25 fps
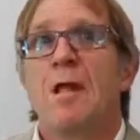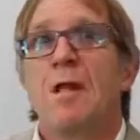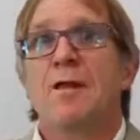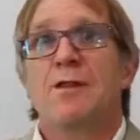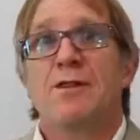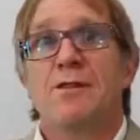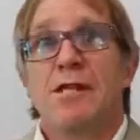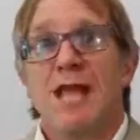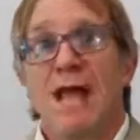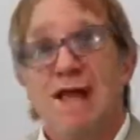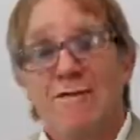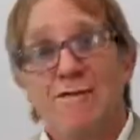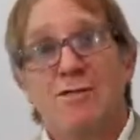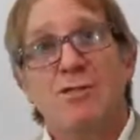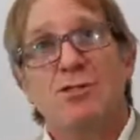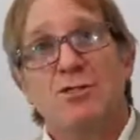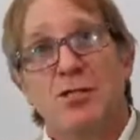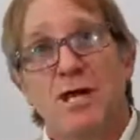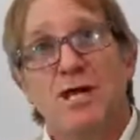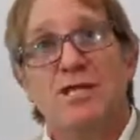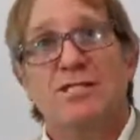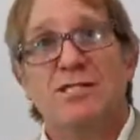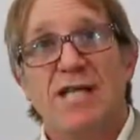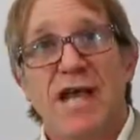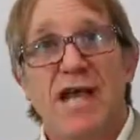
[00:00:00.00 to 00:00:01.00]
The average
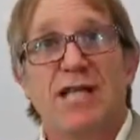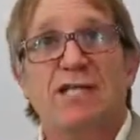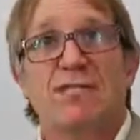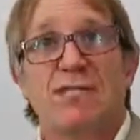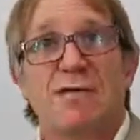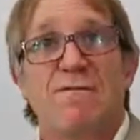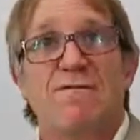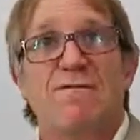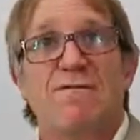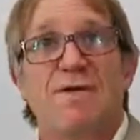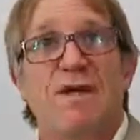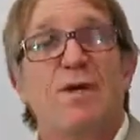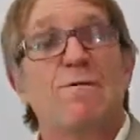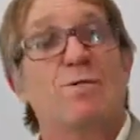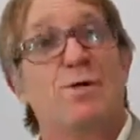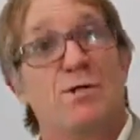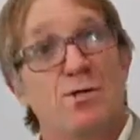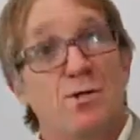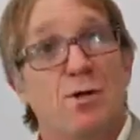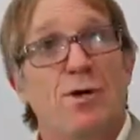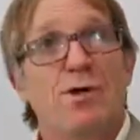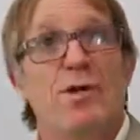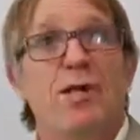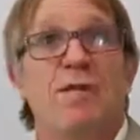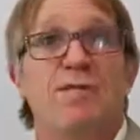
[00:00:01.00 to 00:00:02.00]
transaction fee
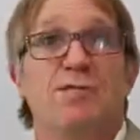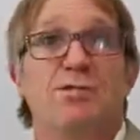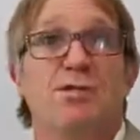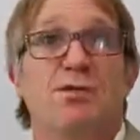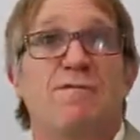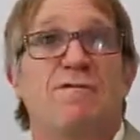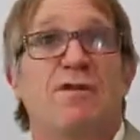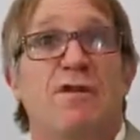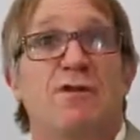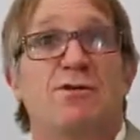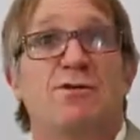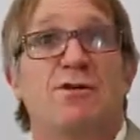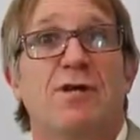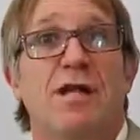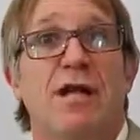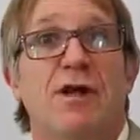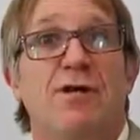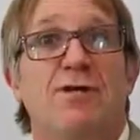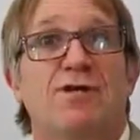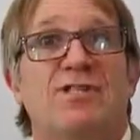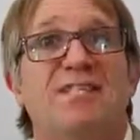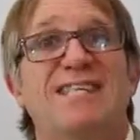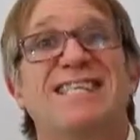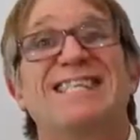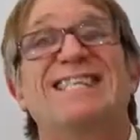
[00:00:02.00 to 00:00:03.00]
between those two
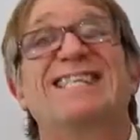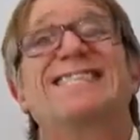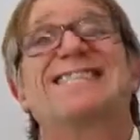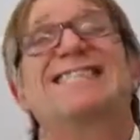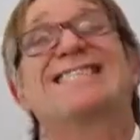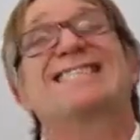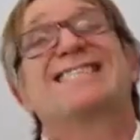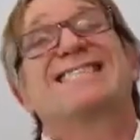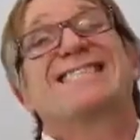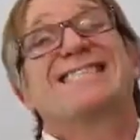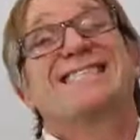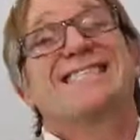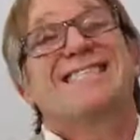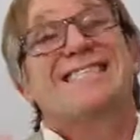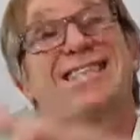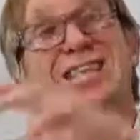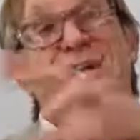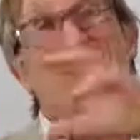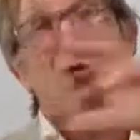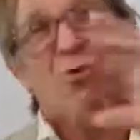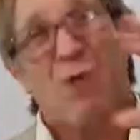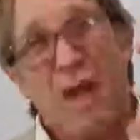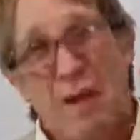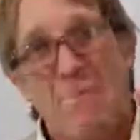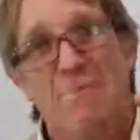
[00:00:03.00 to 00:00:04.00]
veterinarians is
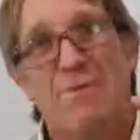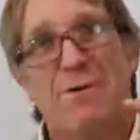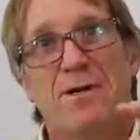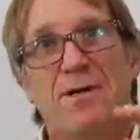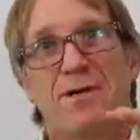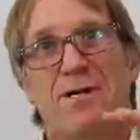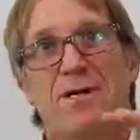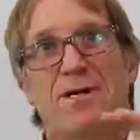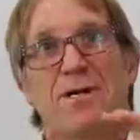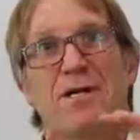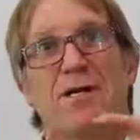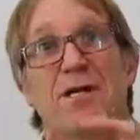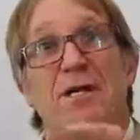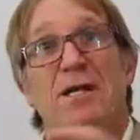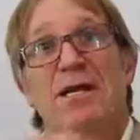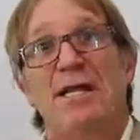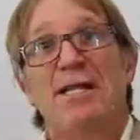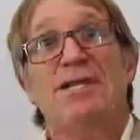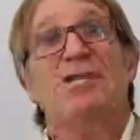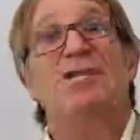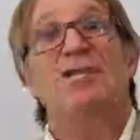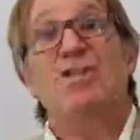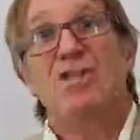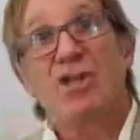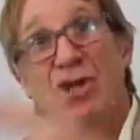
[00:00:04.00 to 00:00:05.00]
discrepant,
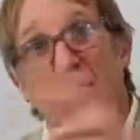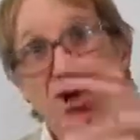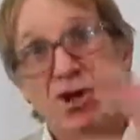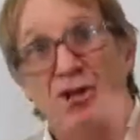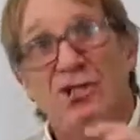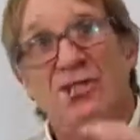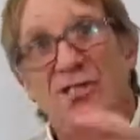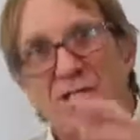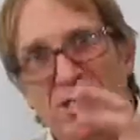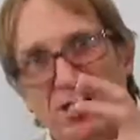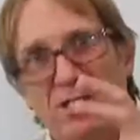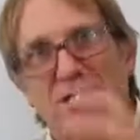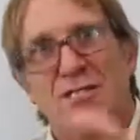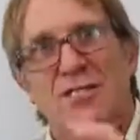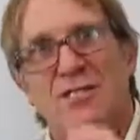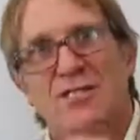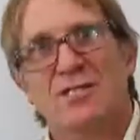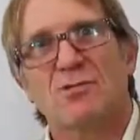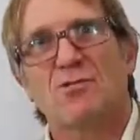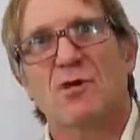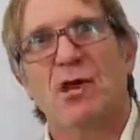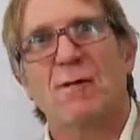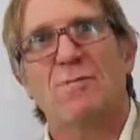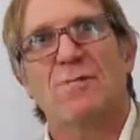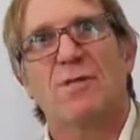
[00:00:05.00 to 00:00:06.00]
hugely
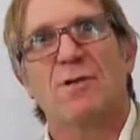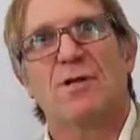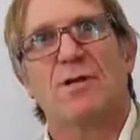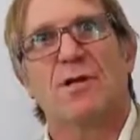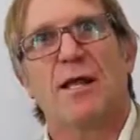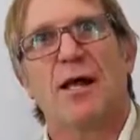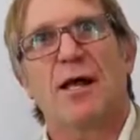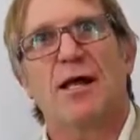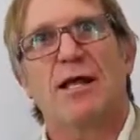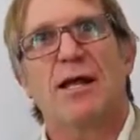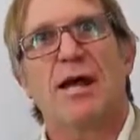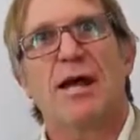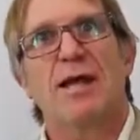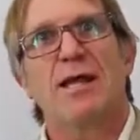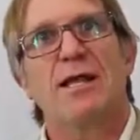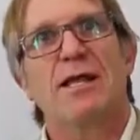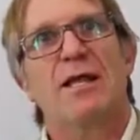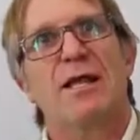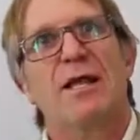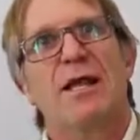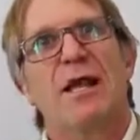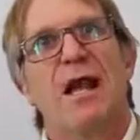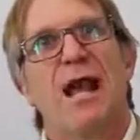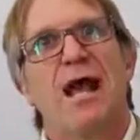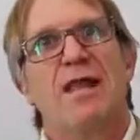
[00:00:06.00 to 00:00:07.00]
discrepant, okay?
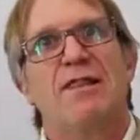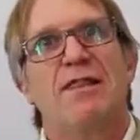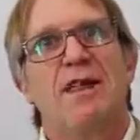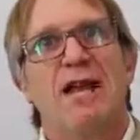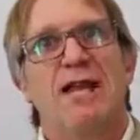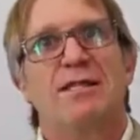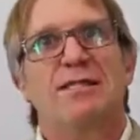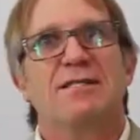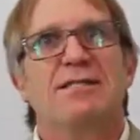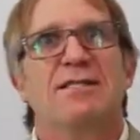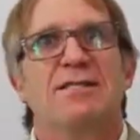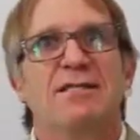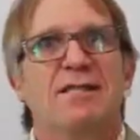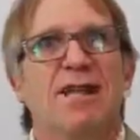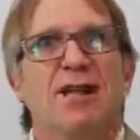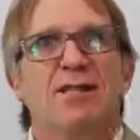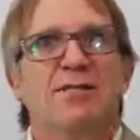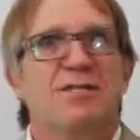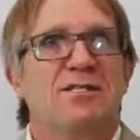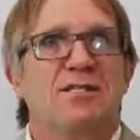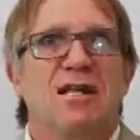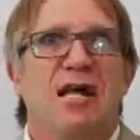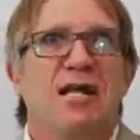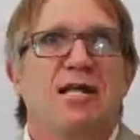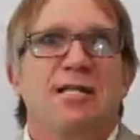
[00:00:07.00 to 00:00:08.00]
And those
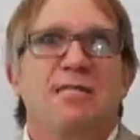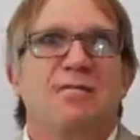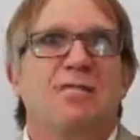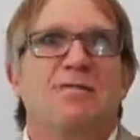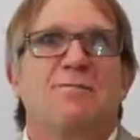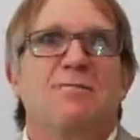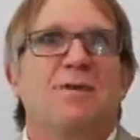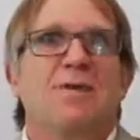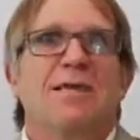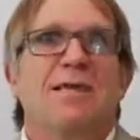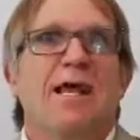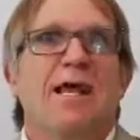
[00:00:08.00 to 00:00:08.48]
studies have been